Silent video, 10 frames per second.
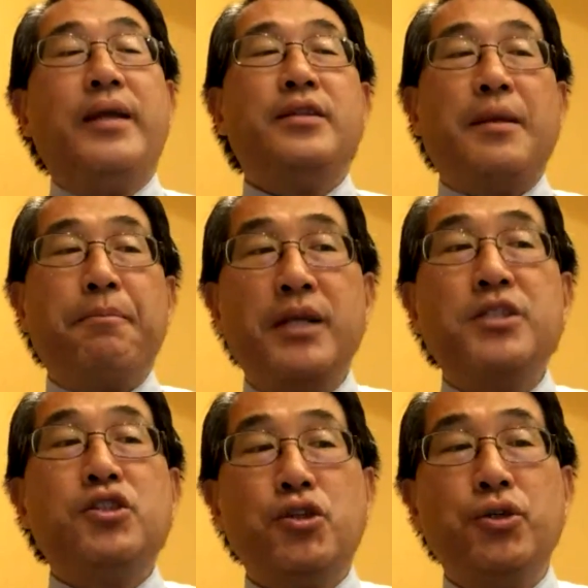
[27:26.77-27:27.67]
That plus
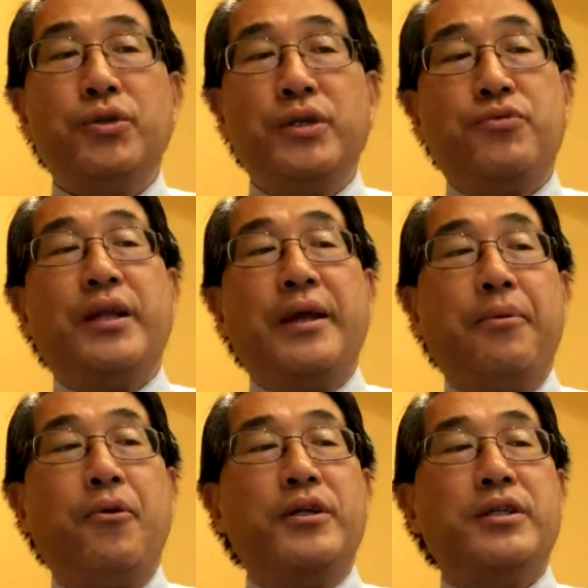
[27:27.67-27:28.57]
2 is really
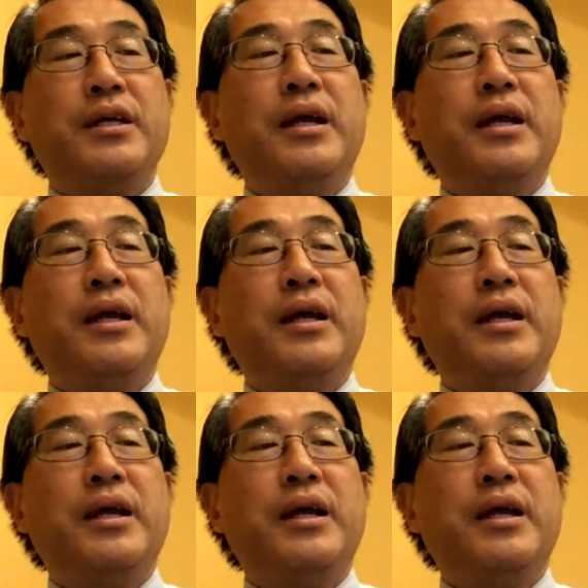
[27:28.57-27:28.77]
important.